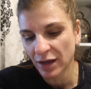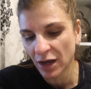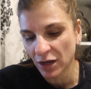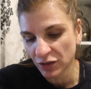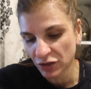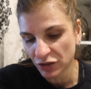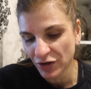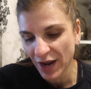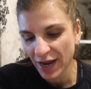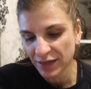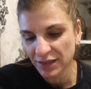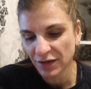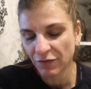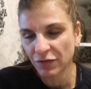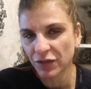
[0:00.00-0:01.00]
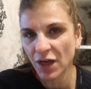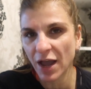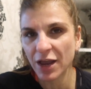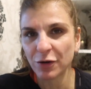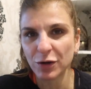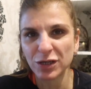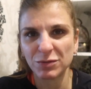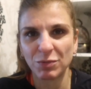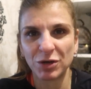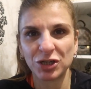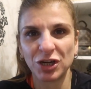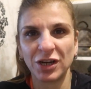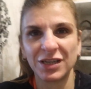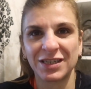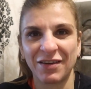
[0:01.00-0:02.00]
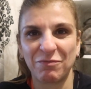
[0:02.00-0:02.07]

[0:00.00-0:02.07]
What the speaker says: underactive thyroid, especially as